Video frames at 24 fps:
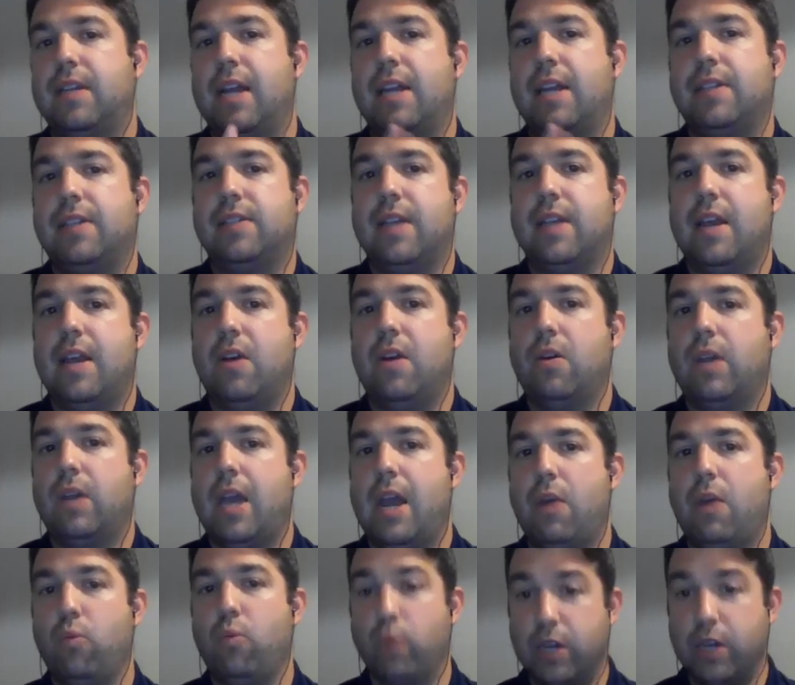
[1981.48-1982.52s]
I say,
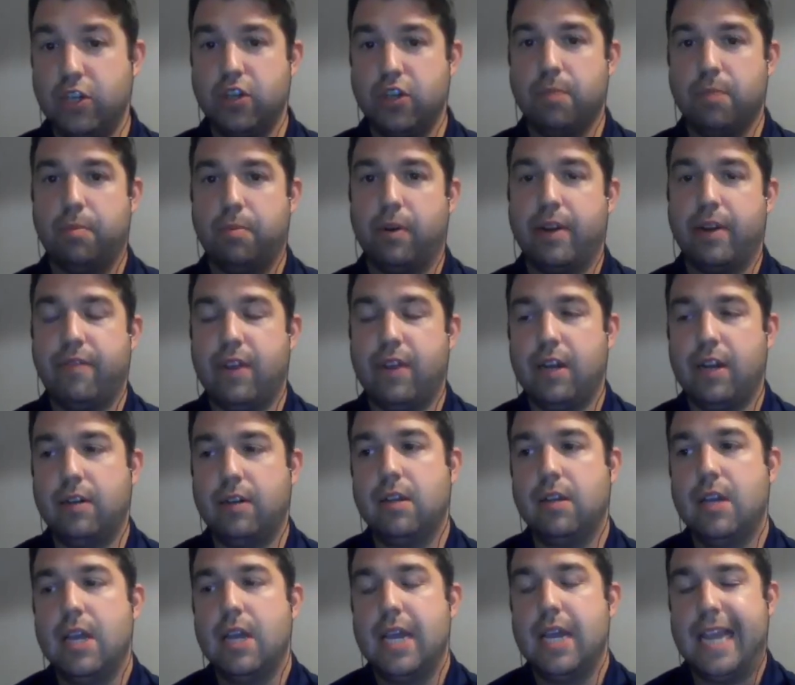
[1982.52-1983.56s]
okay, read your briefing.
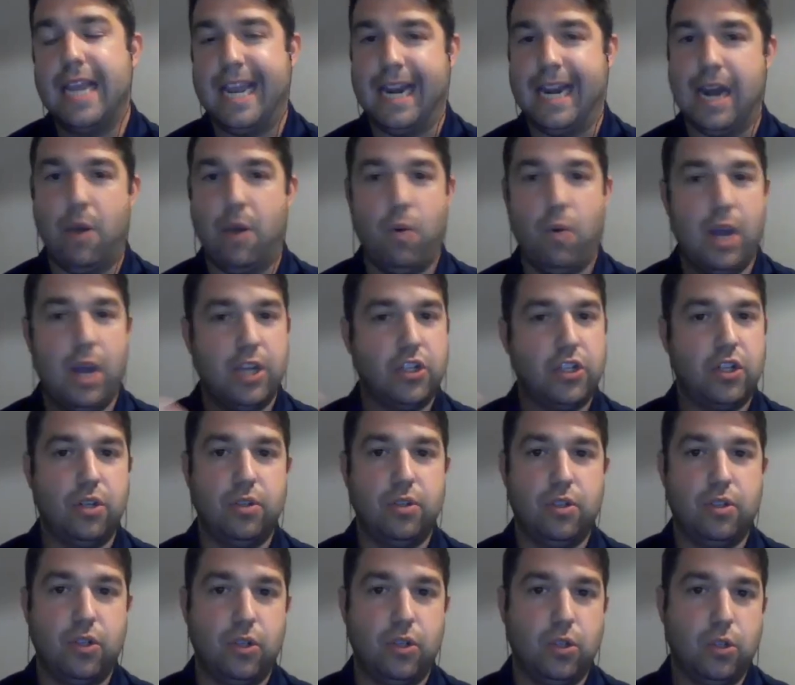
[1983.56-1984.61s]
And I want
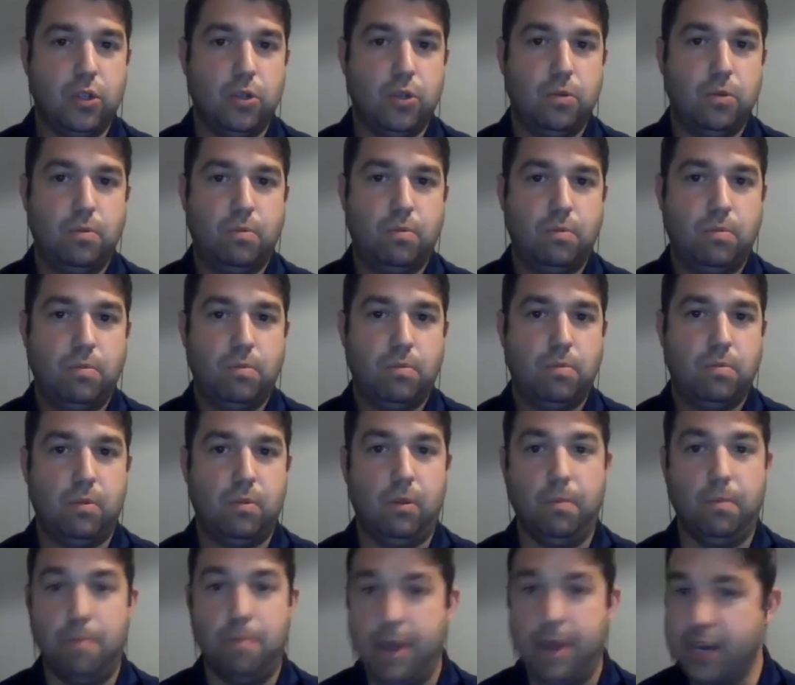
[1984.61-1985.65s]
you to
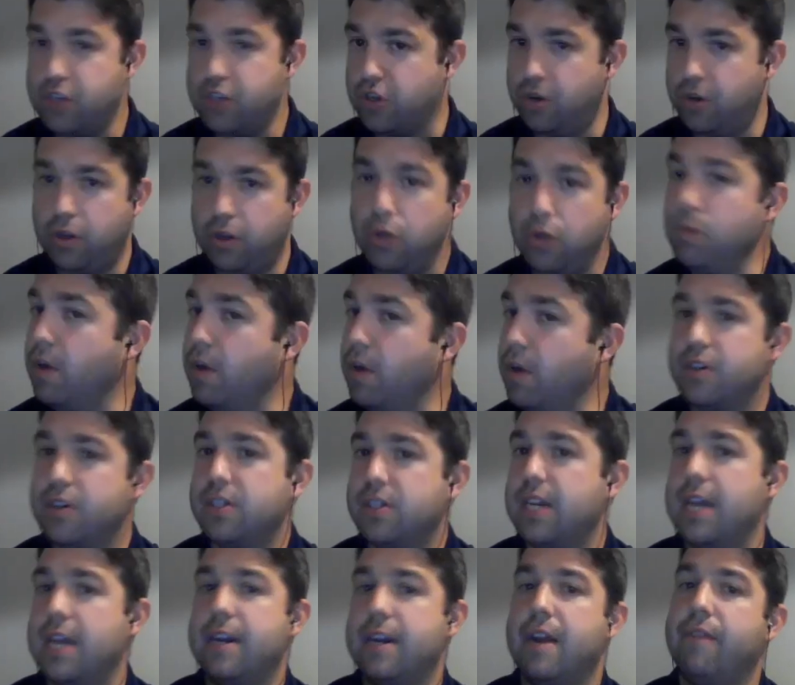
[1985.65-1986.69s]
make sure you
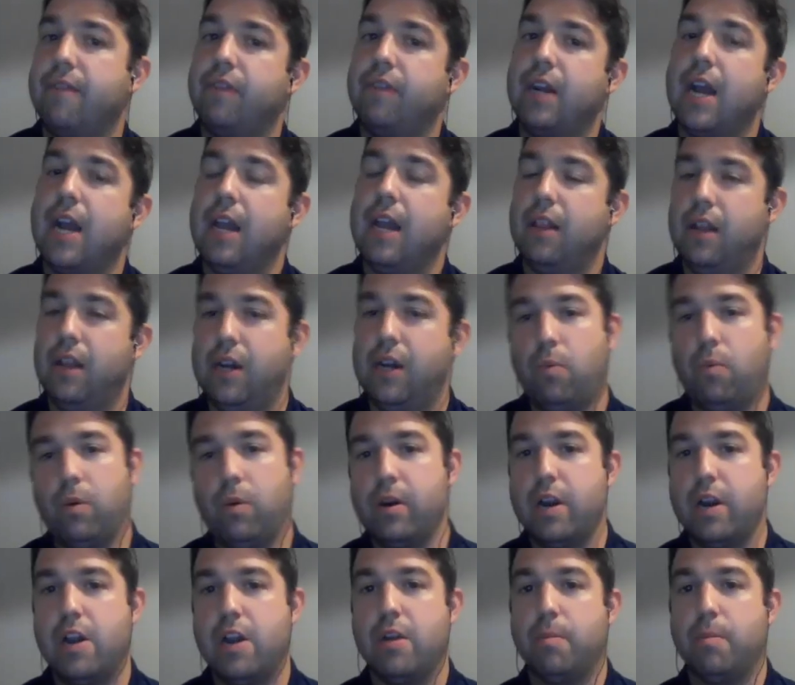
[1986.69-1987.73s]
understand every highlighted
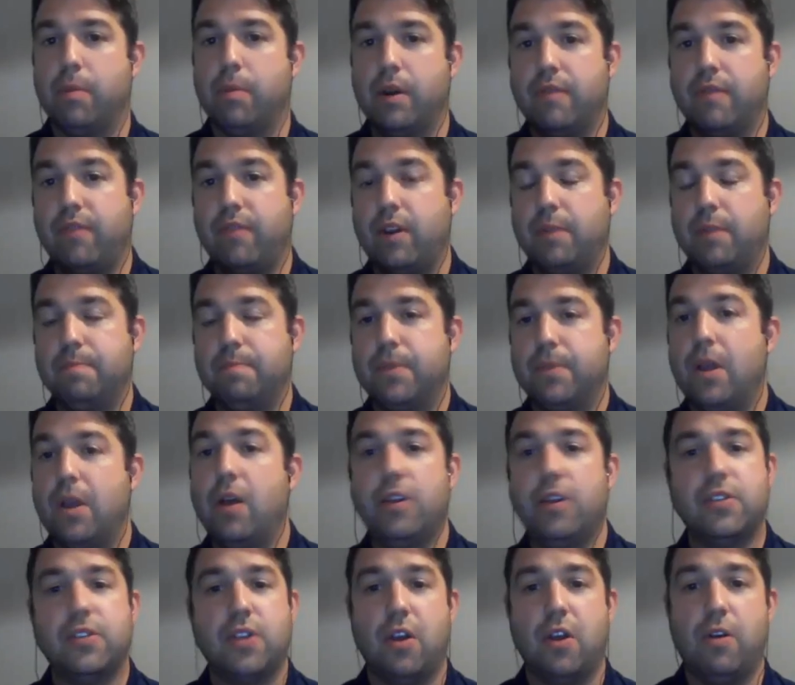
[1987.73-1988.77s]
word in your briefing.
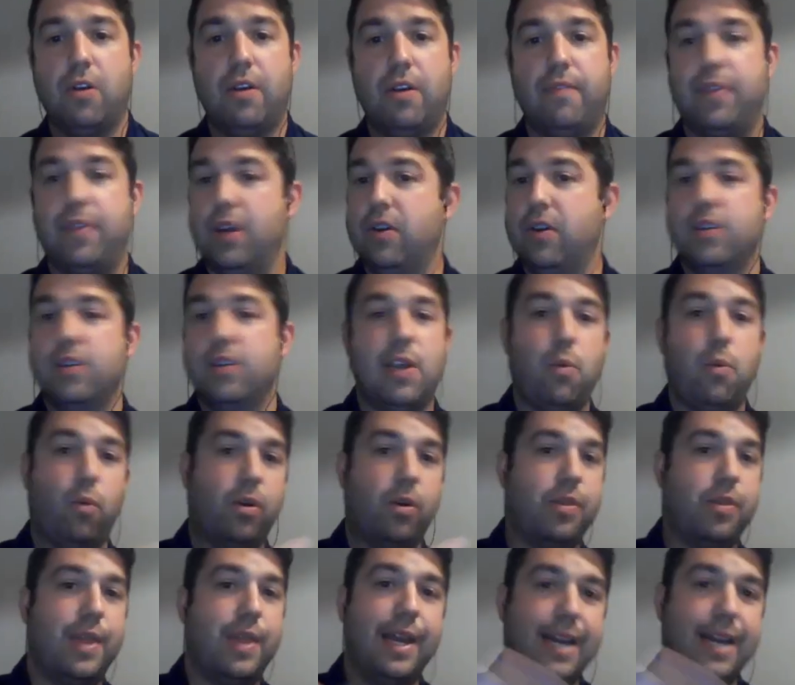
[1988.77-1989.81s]
Also, if there is a
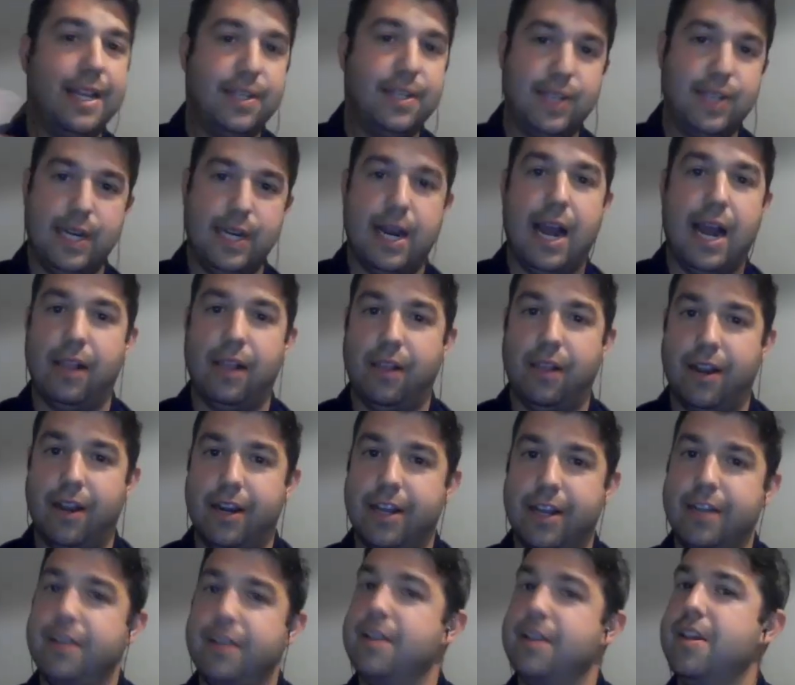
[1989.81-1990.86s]
word that isn't
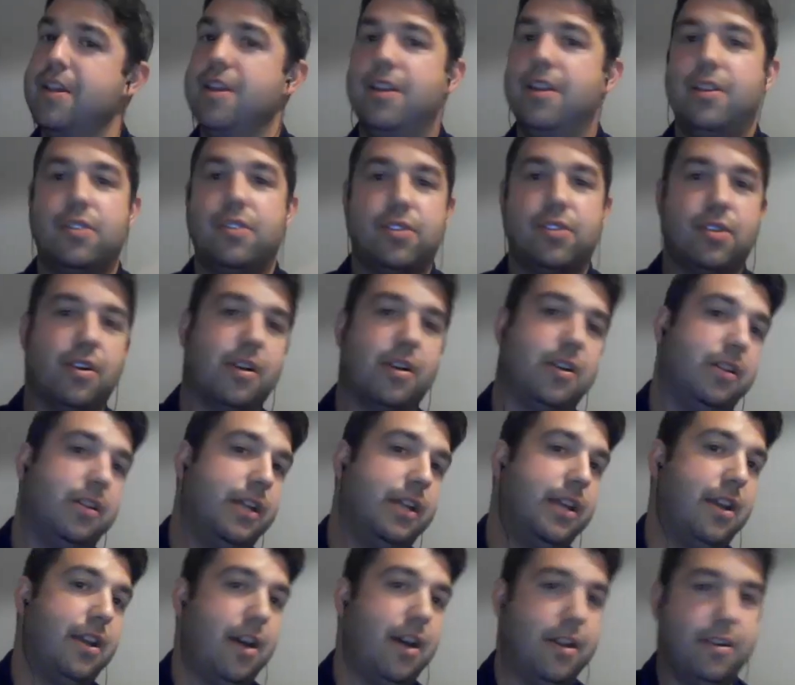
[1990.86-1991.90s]
highlighted, circle
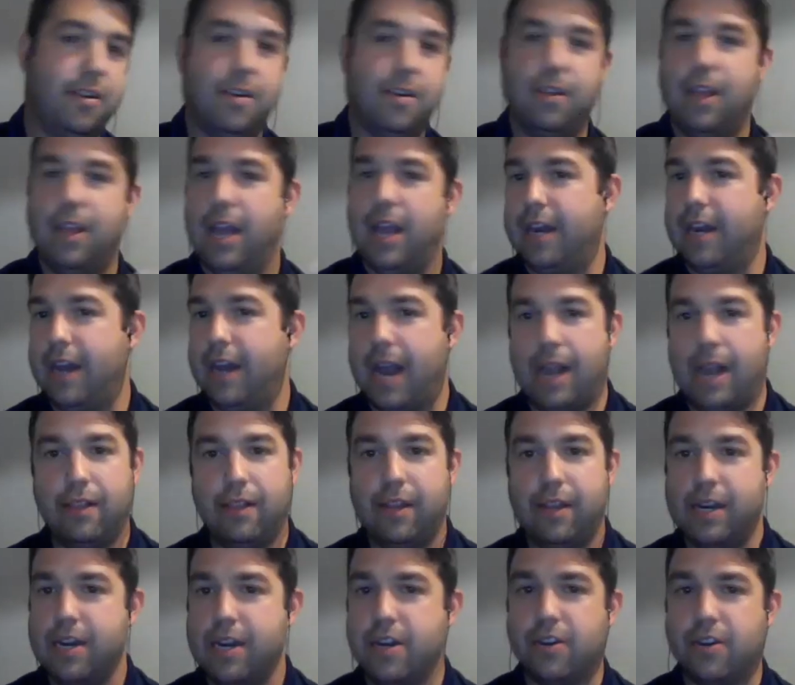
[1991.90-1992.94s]
it, underline it,
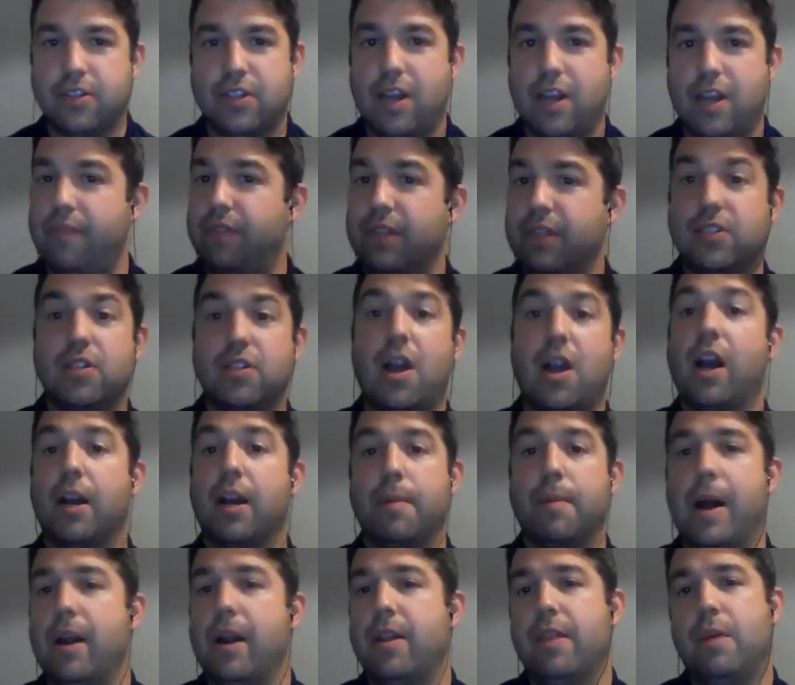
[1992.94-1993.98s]
highlight it yourself. Let's talk about it.